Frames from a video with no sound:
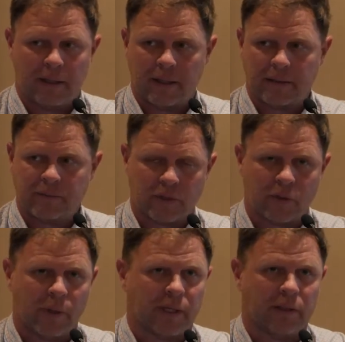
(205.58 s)
just
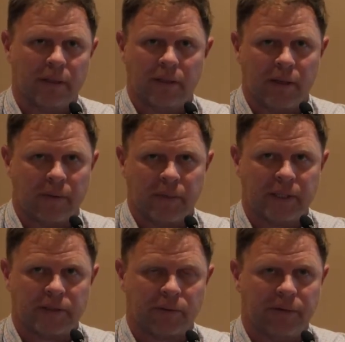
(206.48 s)
quickly,
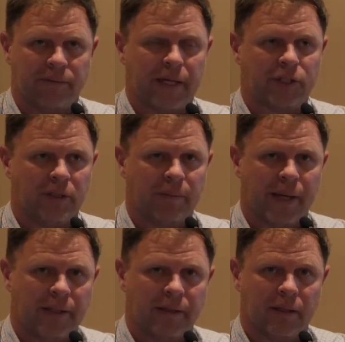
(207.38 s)
it's a reflection of
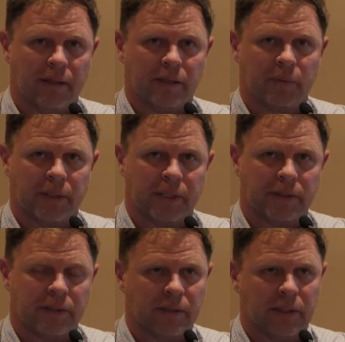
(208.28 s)
many things, but
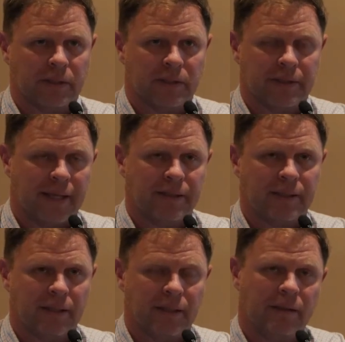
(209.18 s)
it's
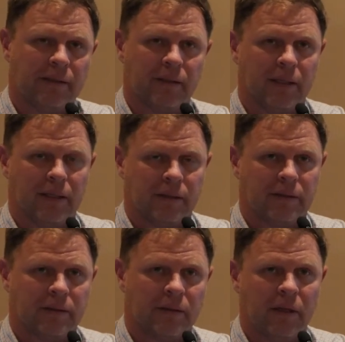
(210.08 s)
density,
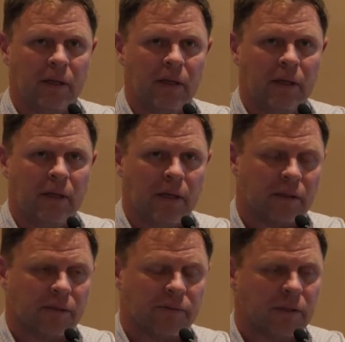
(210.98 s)
it's
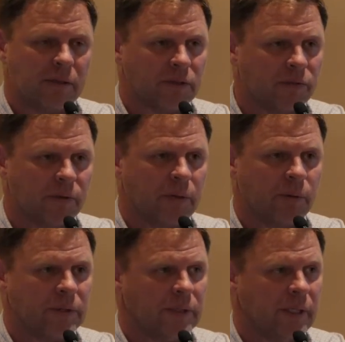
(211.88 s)
interval, it's
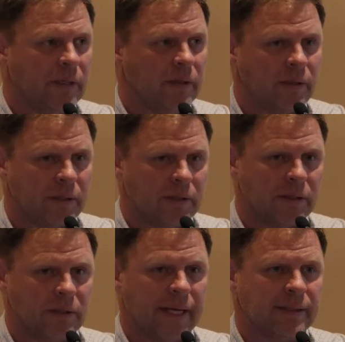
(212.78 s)
frequency, it's
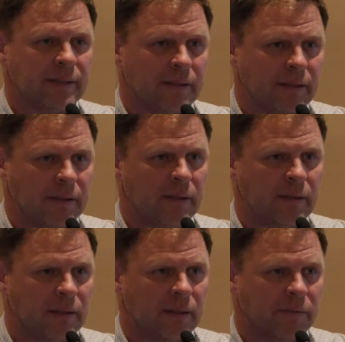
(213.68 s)
intensity
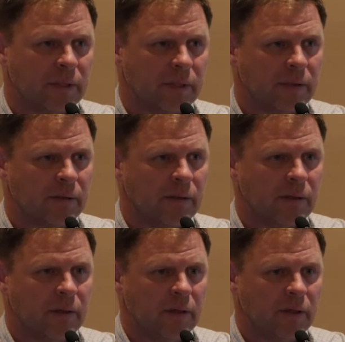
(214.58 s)
of the
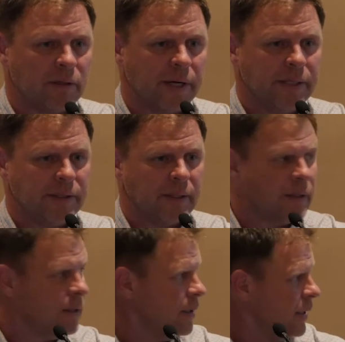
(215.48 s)

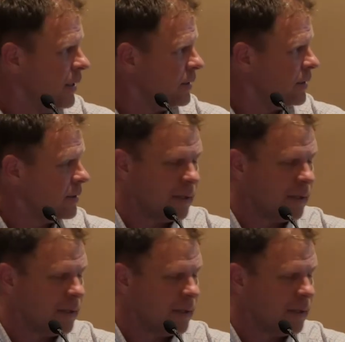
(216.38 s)
grazing. It's